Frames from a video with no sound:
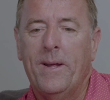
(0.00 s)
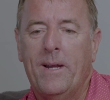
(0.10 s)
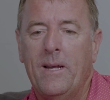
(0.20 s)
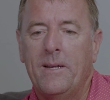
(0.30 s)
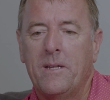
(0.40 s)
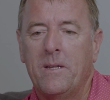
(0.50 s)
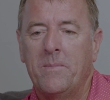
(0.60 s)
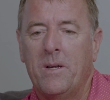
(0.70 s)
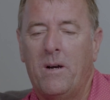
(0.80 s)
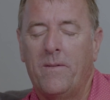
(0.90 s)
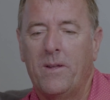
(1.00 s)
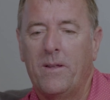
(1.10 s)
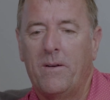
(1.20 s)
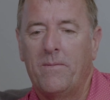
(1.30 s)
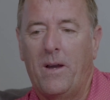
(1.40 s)
pretty clear to them that
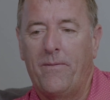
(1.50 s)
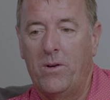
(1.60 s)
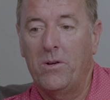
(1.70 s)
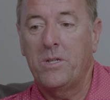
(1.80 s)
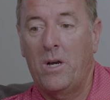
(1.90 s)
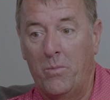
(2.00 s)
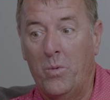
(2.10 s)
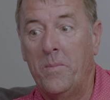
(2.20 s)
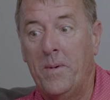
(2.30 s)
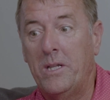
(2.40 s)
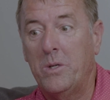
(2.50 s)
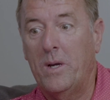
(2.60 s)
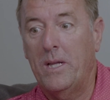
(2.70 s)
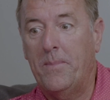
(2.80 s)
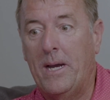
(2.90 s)
after that first time we were
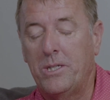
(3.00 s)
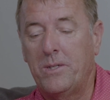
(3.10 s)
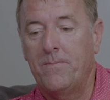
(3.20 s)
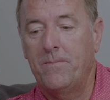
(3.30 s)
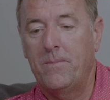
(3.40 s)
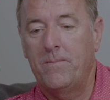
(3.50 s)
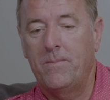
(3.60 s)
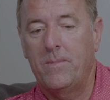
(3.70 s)
made to wear the badge,